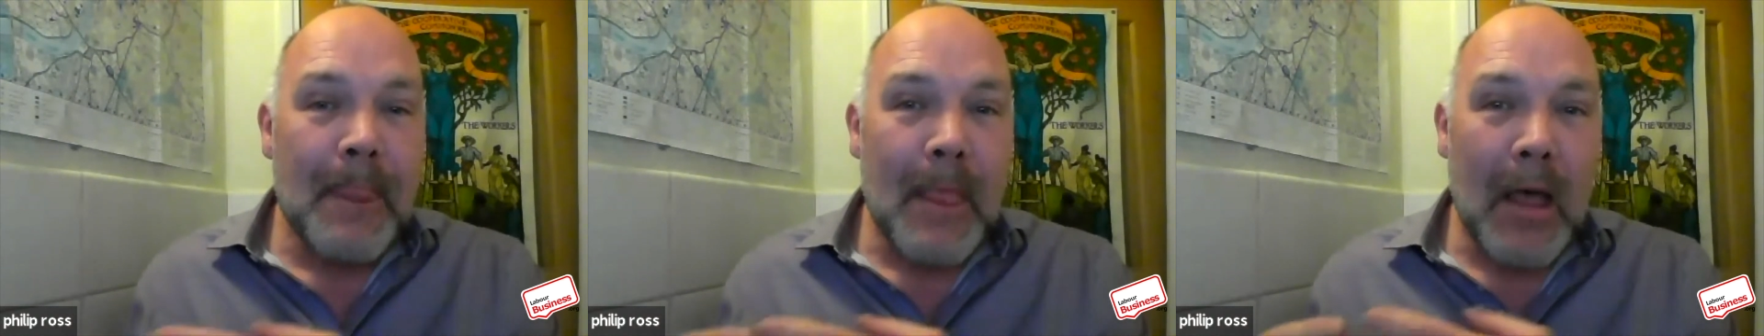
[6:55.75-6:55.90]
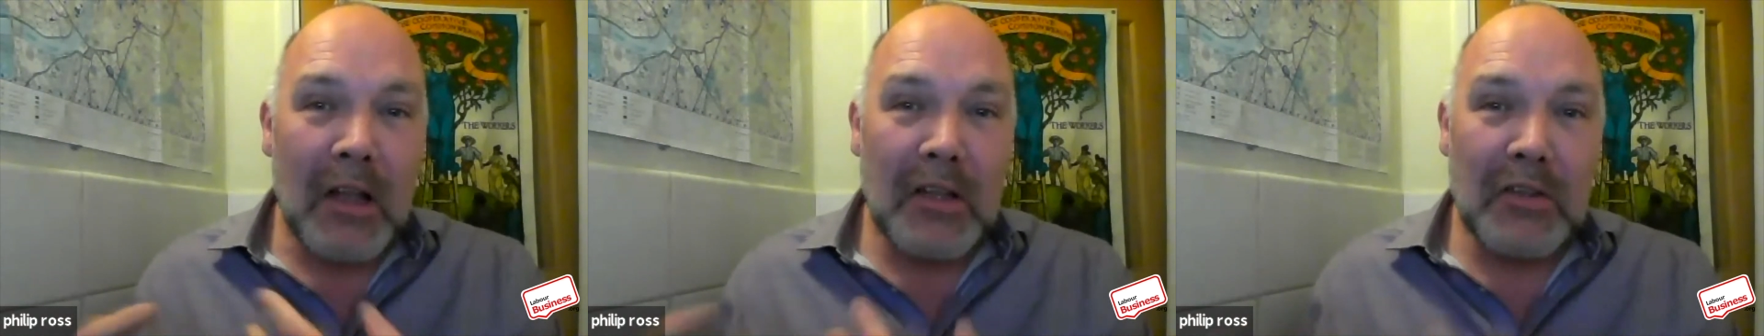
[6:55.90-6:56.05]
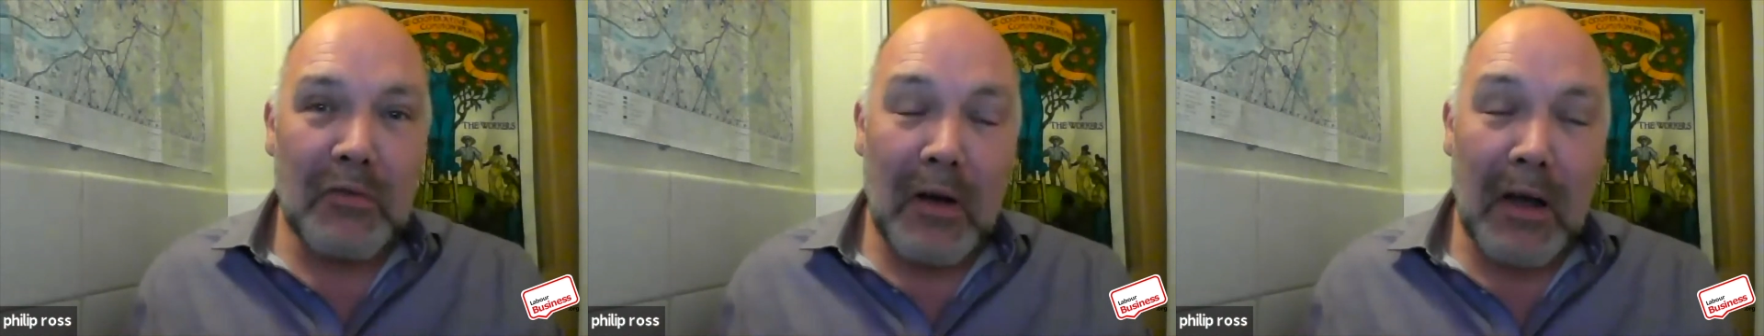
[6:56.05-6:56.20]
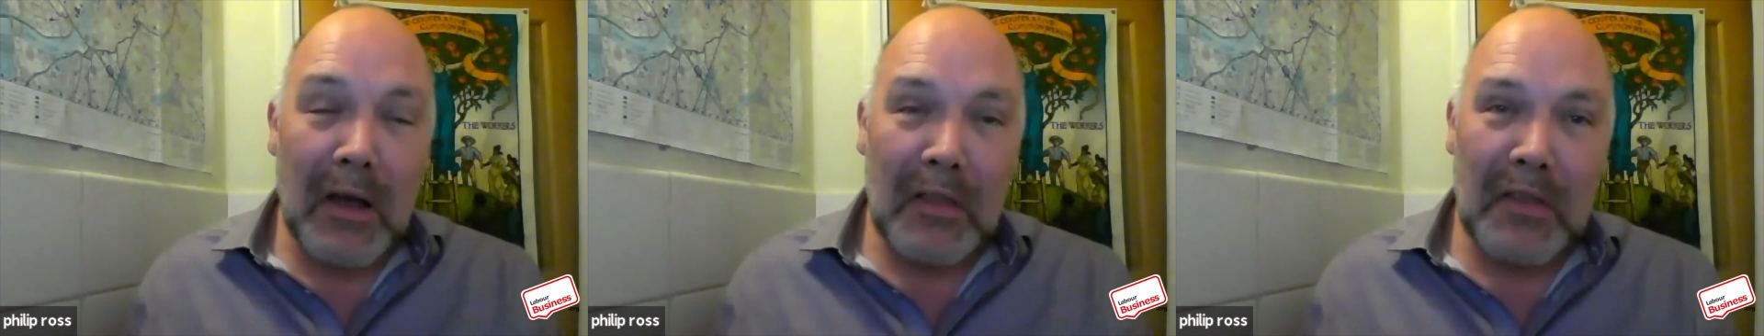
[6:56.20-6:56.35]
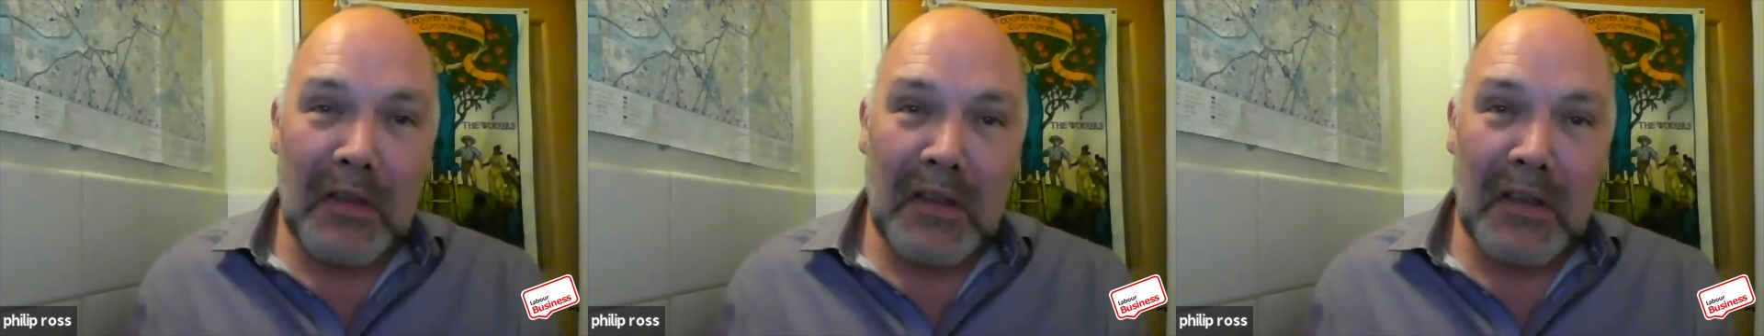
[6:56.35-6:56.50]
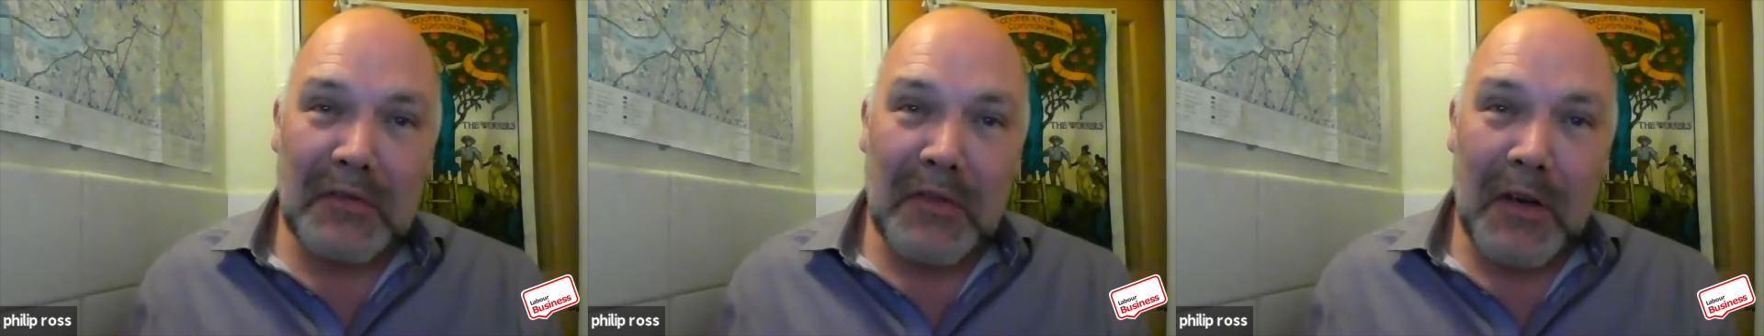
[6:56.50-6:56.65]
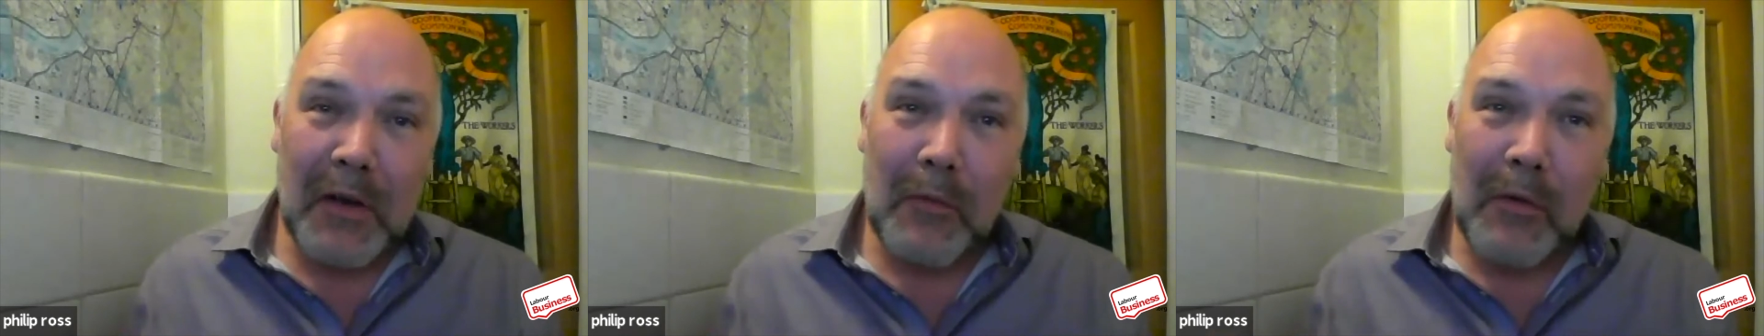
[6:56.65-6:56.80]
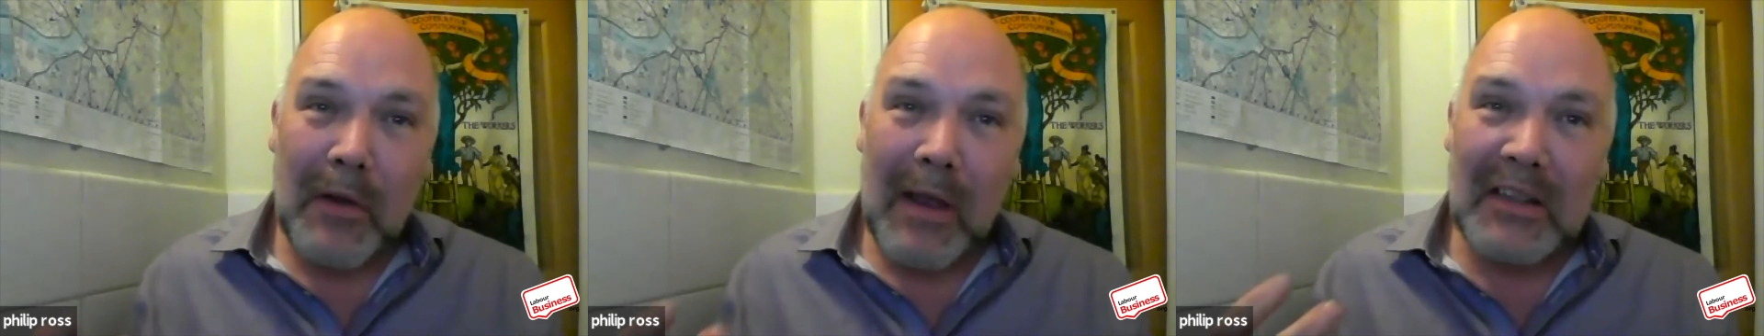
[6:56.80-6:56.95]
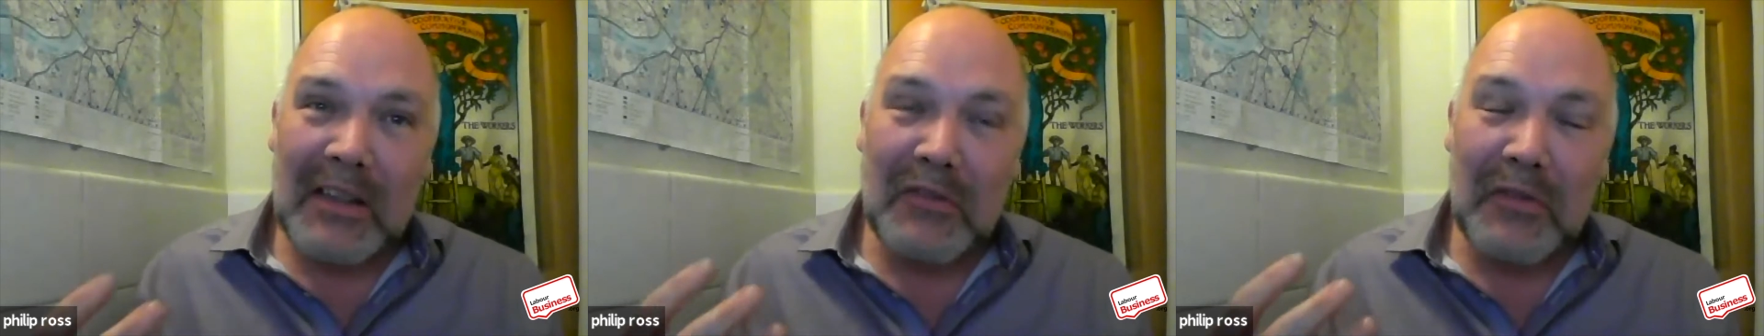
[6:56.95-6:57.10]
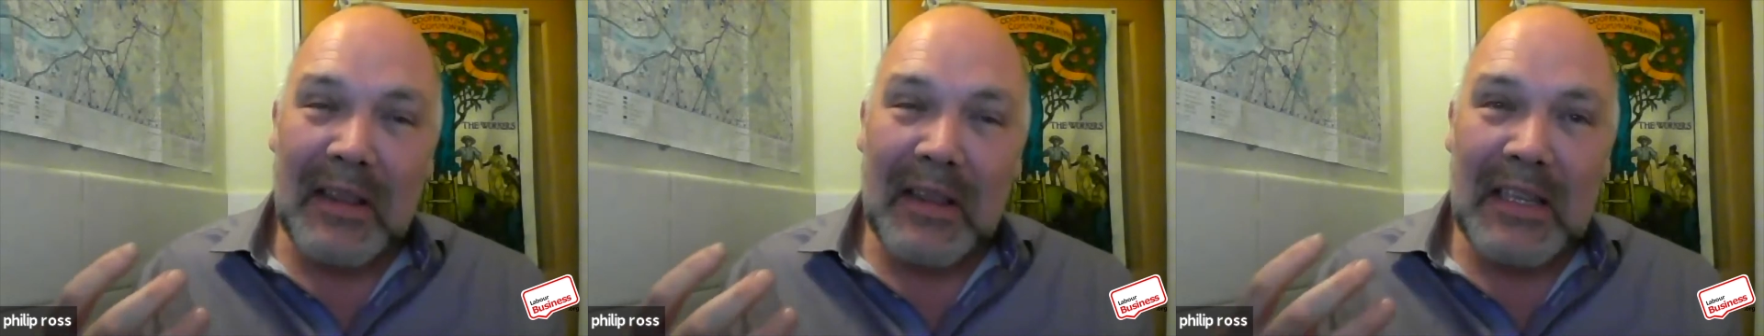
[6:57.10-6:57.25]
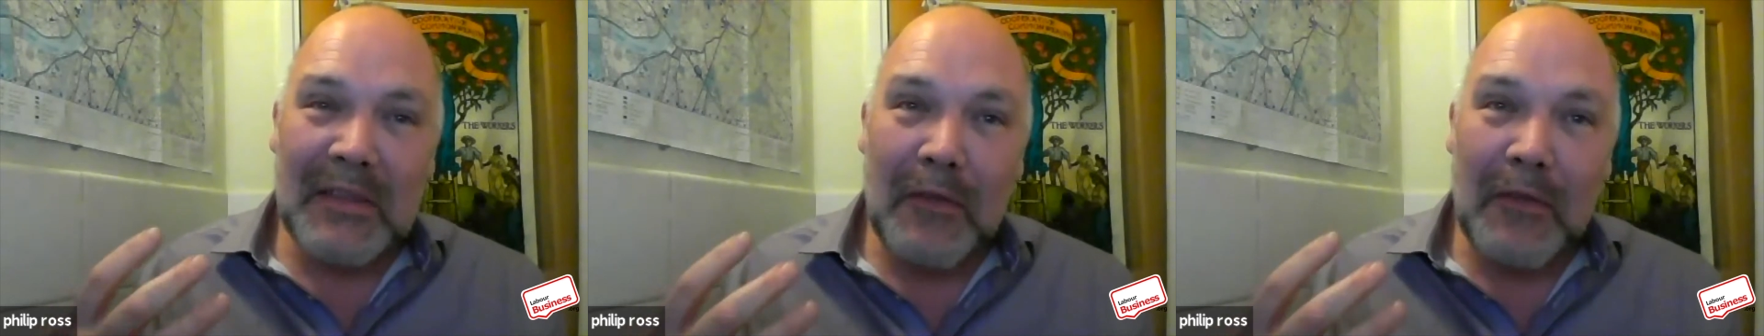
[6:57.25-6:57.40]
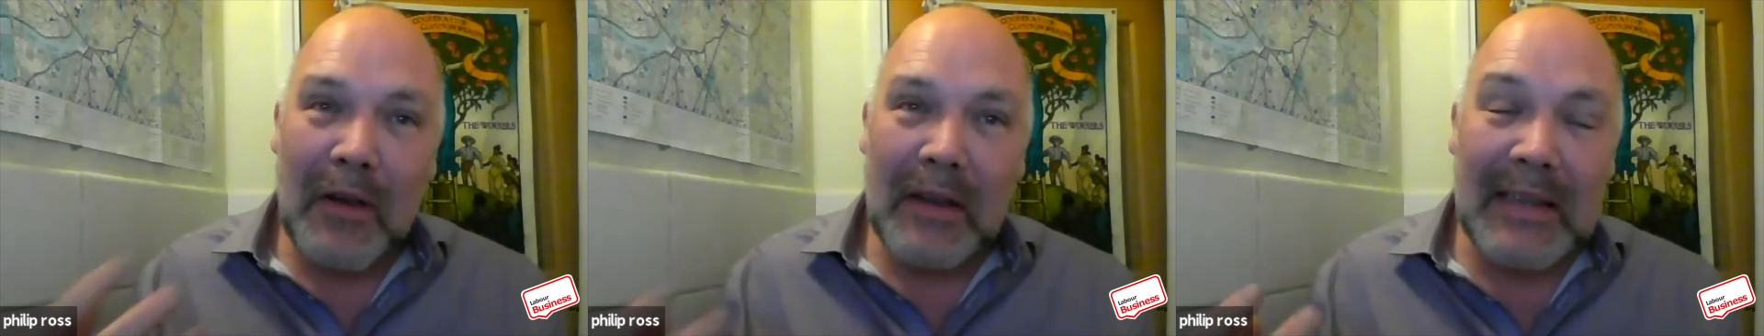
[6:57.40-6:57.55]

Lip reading: under IR35, we're entering this very